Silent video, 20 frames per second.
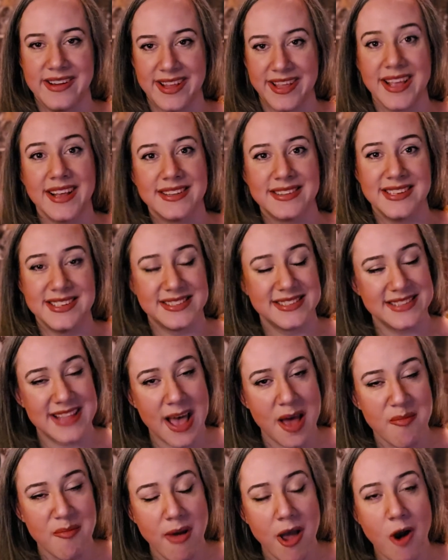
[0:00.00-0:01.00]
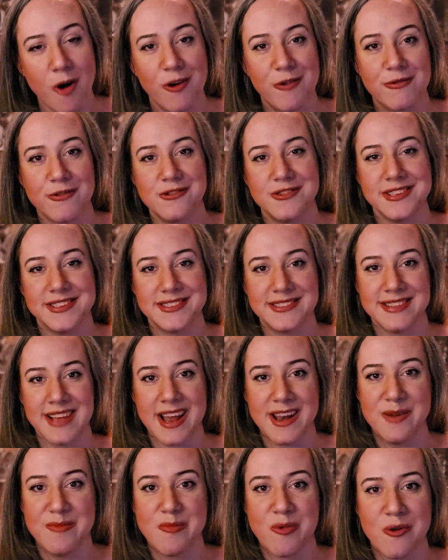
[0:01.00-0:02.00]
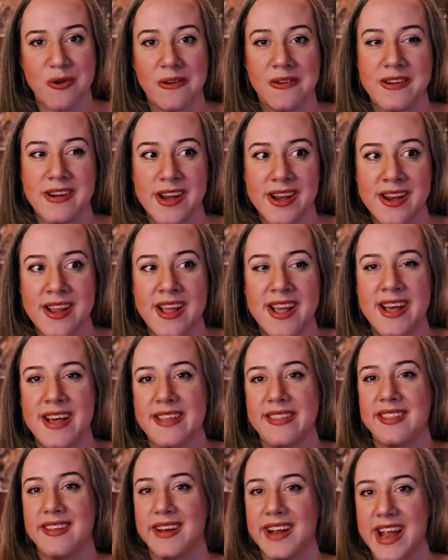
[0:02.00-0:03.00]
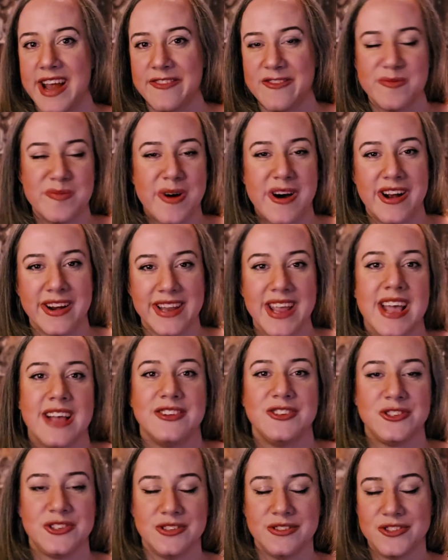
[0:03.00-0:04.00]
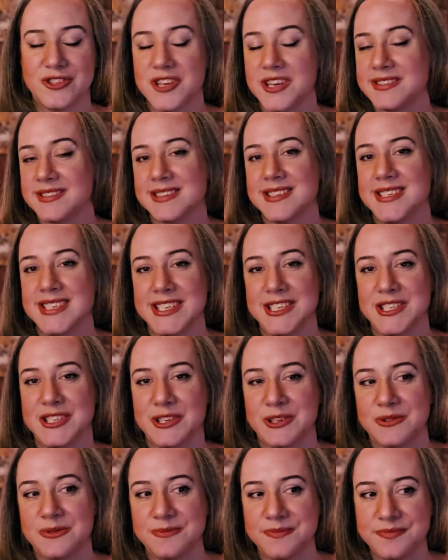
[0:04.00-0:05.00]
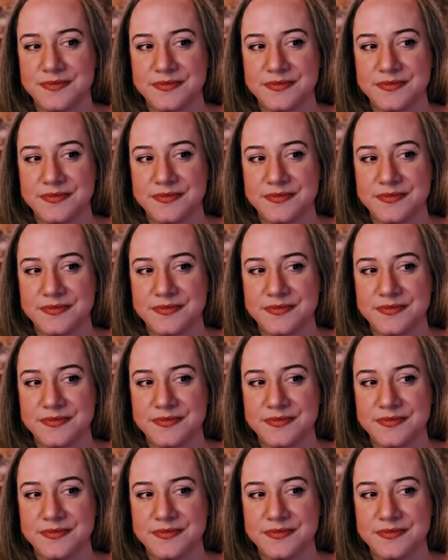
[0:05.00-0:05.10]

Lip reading: because it's that powerful, it's that important that I have a podcast just to teach you.